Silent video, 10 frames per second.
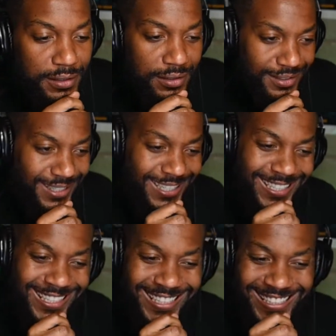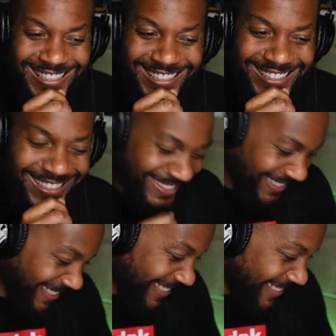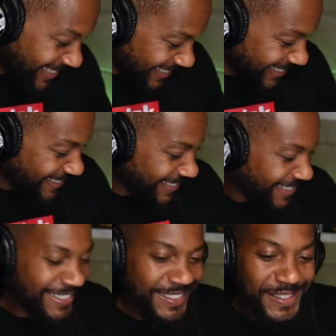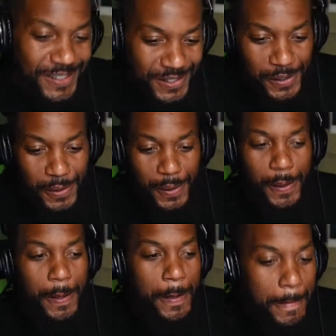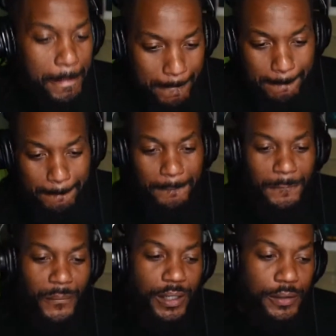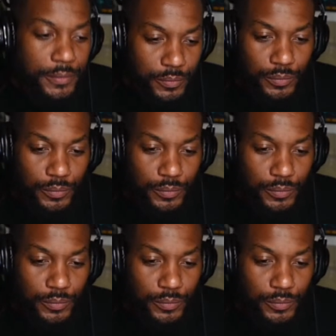I got my life, but that's why I'm seeing too much.